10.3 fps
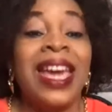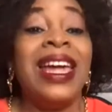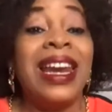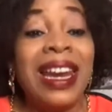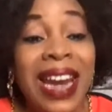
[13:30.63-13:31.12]

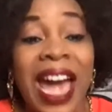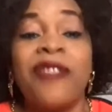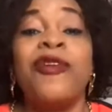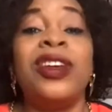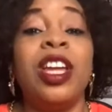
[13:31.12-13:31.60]
In
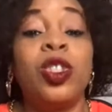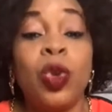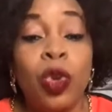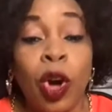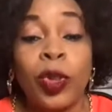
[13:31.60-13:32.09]
life, we need
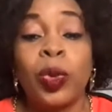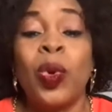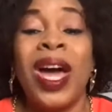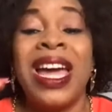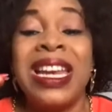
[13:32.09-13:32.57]
to go
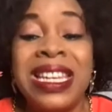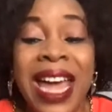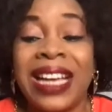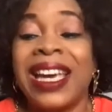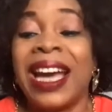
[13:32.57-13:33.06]
through a
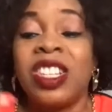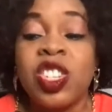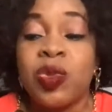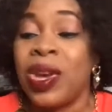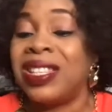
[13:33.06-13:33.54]

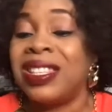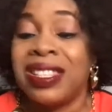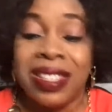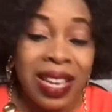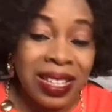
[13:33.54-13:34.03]
naked tree
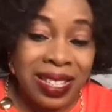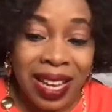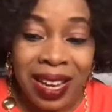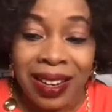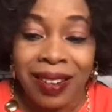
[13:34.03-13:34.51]

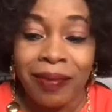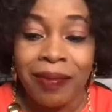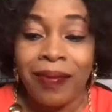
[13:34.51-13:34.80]
season.